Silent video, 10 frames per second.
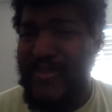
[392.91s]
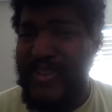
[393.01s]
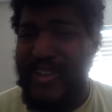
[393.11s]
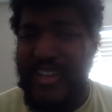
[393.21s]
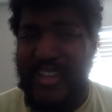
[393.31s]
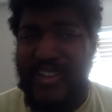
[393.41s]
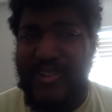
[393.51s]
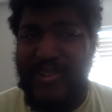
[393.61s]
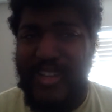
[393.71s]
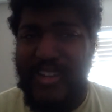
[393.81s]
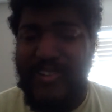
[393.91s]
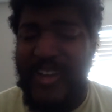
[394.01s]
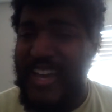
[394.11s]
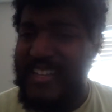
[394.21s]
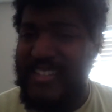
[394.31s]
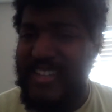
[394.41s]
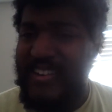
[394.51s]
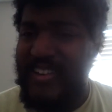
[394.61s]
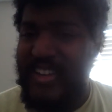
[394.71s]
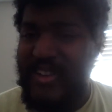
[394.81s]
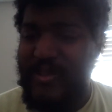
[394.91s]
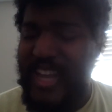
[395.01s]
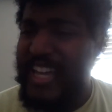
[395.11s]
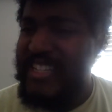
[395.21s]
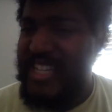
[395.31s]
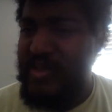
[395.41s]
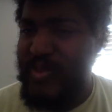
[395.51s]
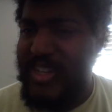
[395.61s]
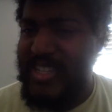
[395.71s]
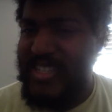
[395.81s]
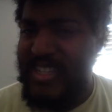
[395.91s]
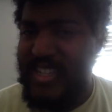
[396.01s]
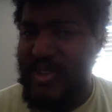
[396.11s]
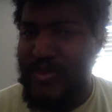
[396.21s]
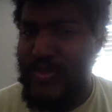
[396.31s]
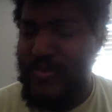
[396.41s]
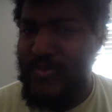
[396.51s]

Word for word: IFL, you know, you know has their you know 19 week, you know,